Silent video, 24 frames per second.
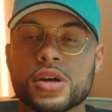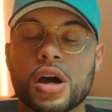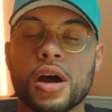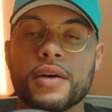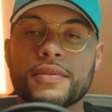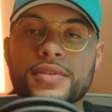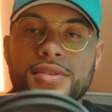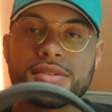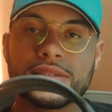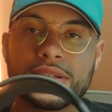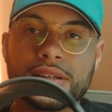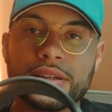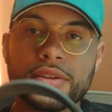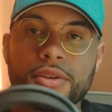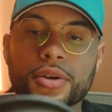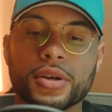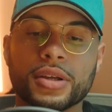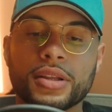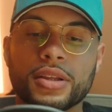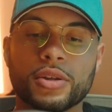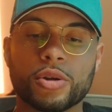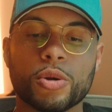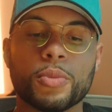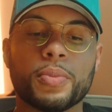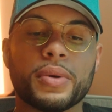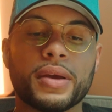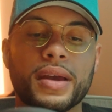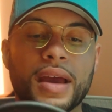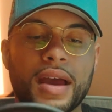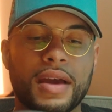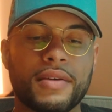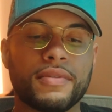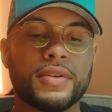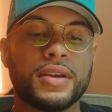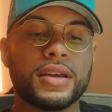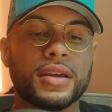Obviously, they're a little bit
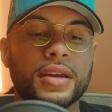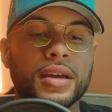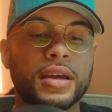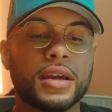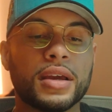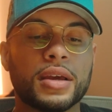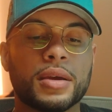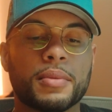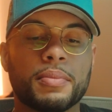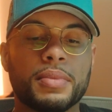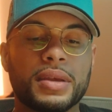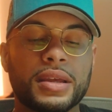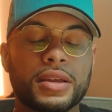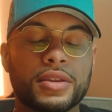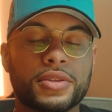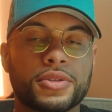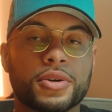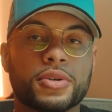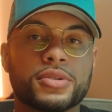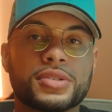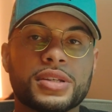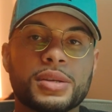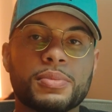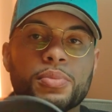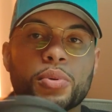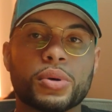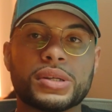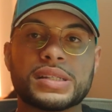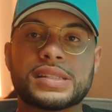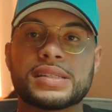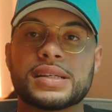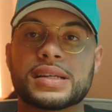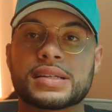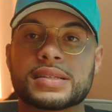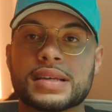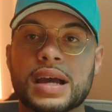heavy, being
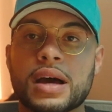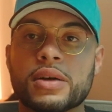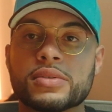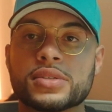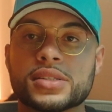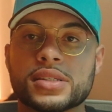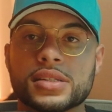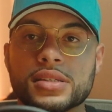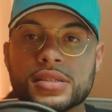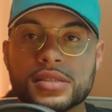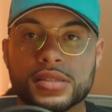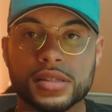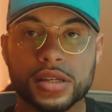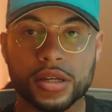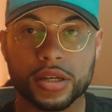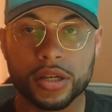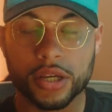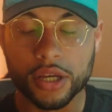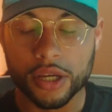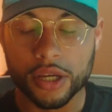13.6 ounces.